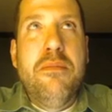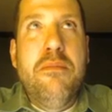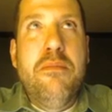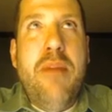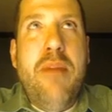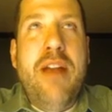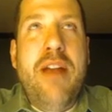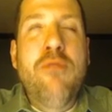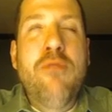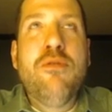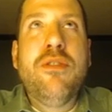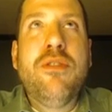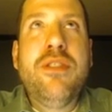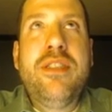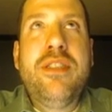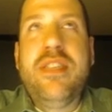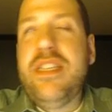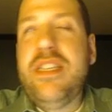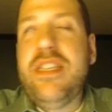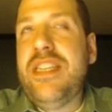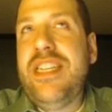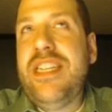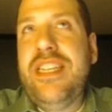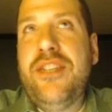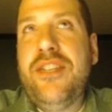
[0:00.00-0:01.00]
my role as a
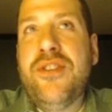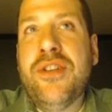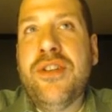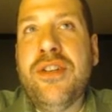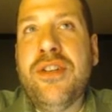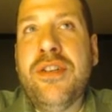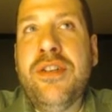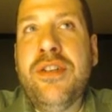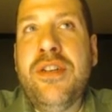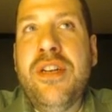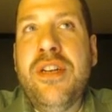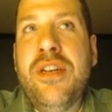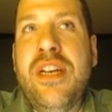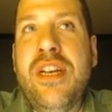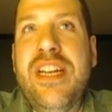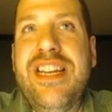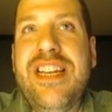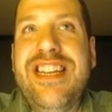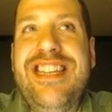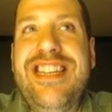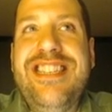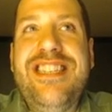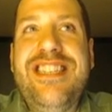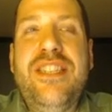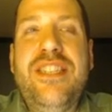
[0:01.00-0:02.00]
teacher
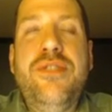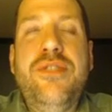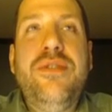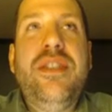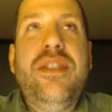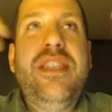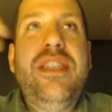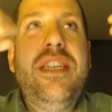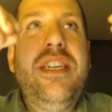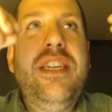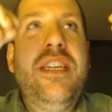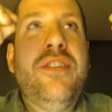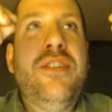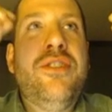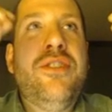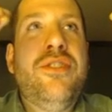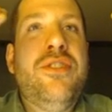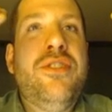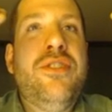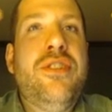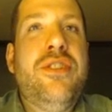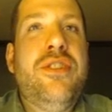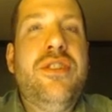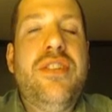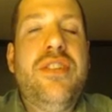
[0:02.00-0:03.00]
is to
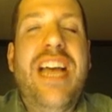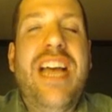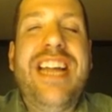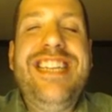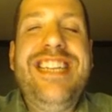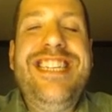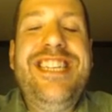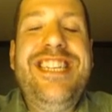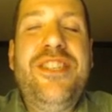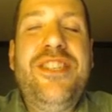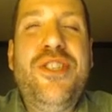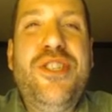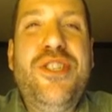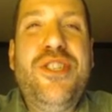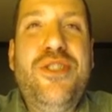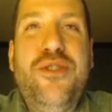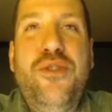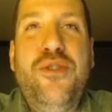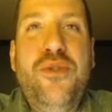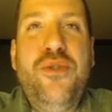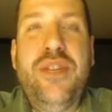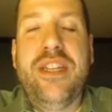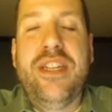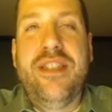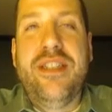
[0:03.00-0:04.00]
teach. I teach
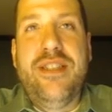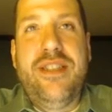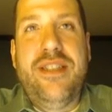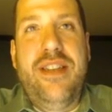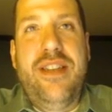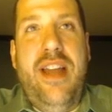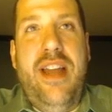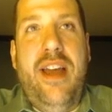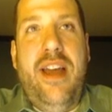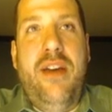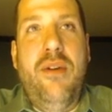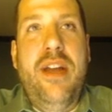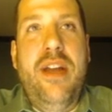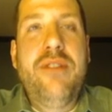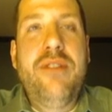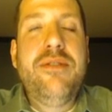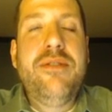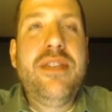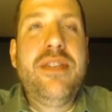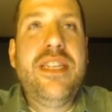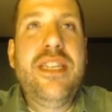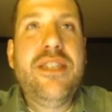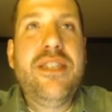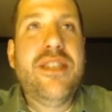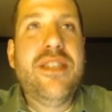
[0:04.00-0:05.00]
students now. I
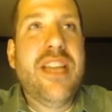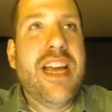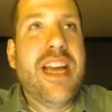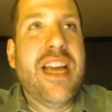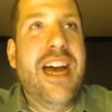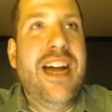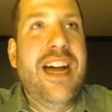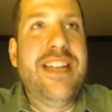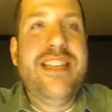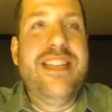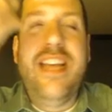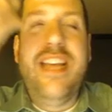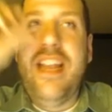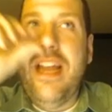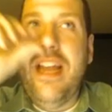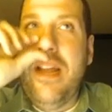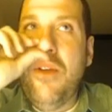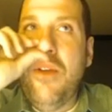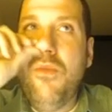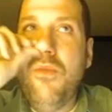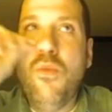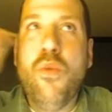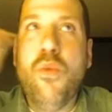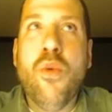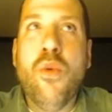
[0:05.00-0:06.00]
don't teach the content. I
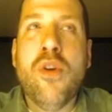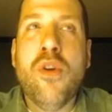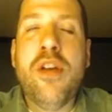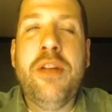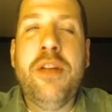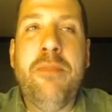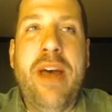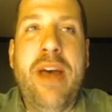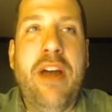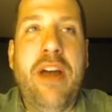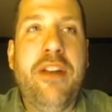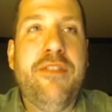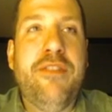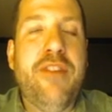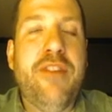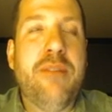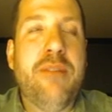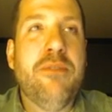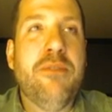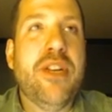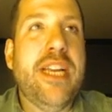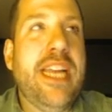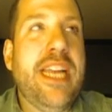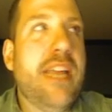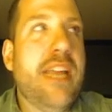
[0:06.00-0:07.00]
don't worry about if I'm
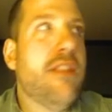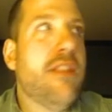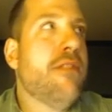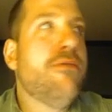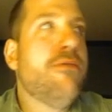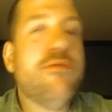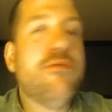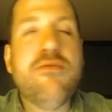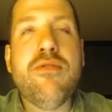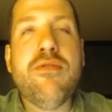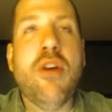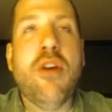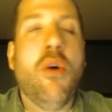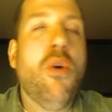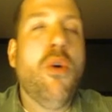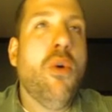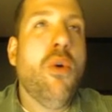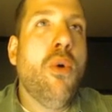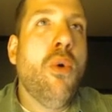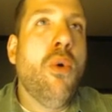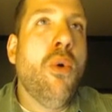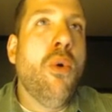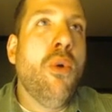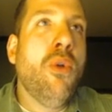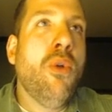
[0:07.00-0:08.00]
going to get through the
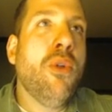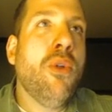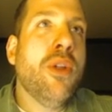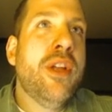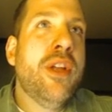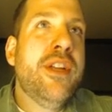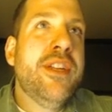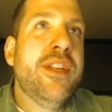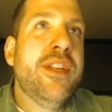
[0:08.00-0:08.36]
whole